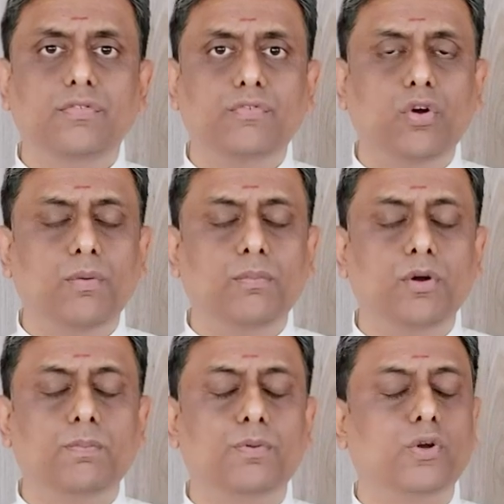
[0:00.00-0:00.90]
form
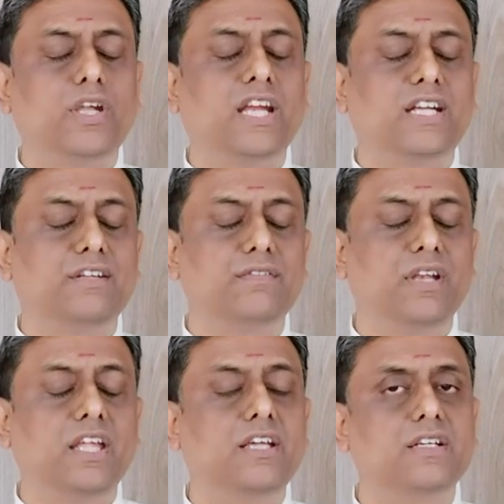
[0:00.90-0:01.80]
a protective
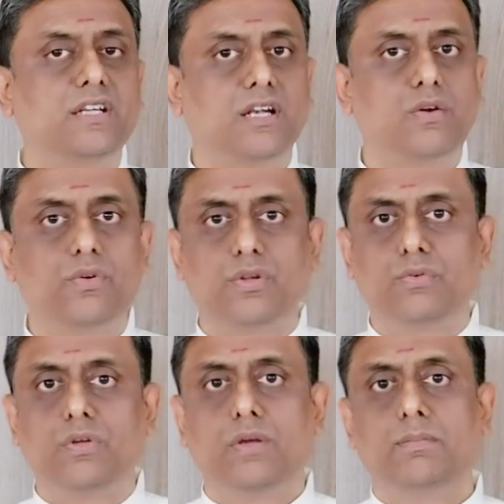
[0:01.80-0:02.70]
layer around
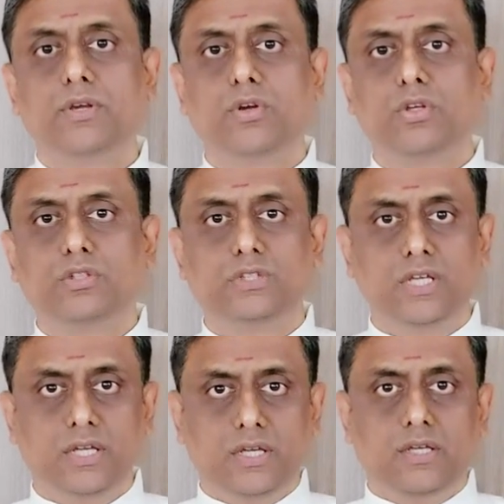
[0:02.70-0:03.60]
you. Because
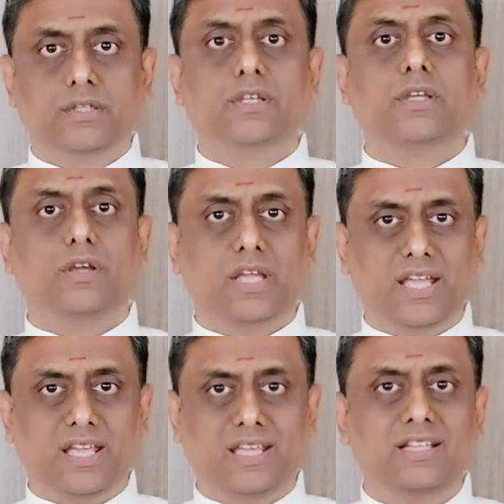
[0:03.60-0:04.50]
see,
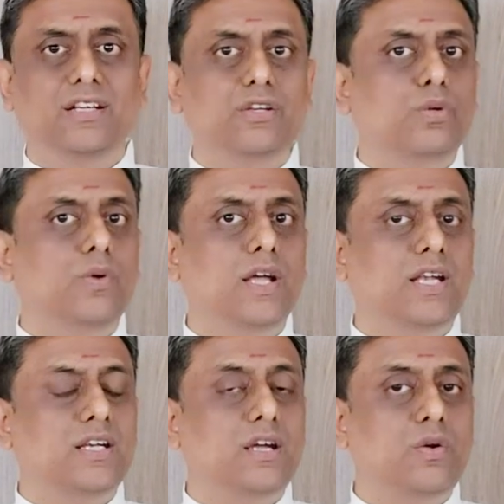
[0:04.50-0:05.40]
either you are
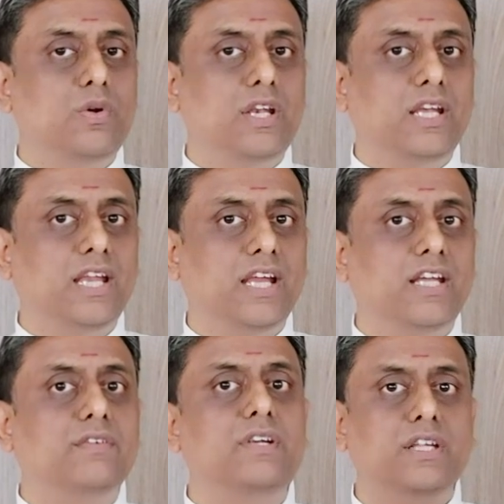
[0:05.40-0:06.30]
encountering
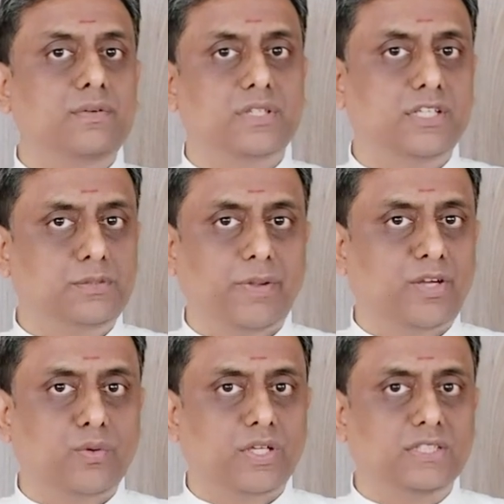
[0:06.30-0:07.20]
negativity with
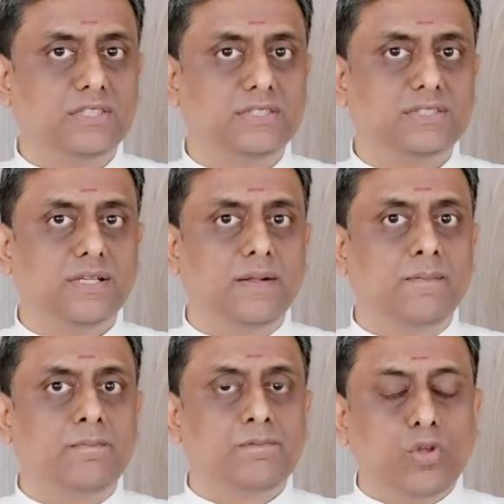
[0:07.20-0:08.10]
respect to others,
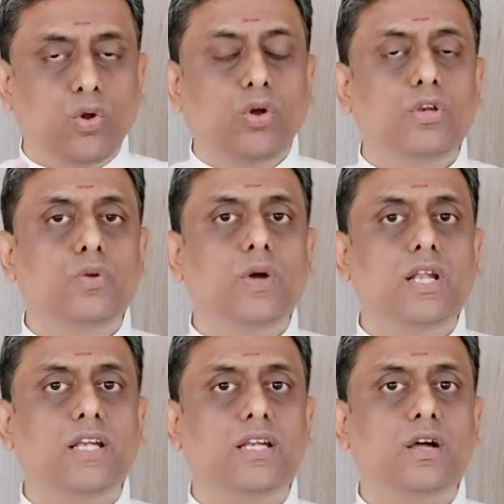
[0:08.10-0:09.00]
or you
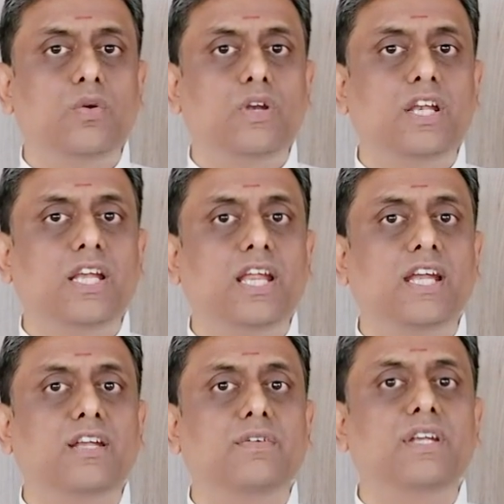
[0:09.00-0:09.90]
are encountering
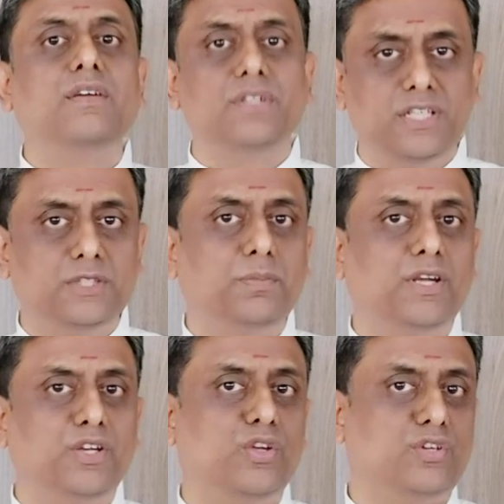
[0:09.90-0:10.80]
negativity with
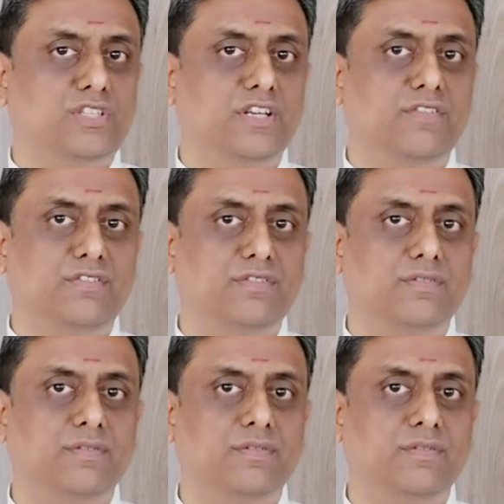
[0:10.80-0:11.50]
respect to yourself.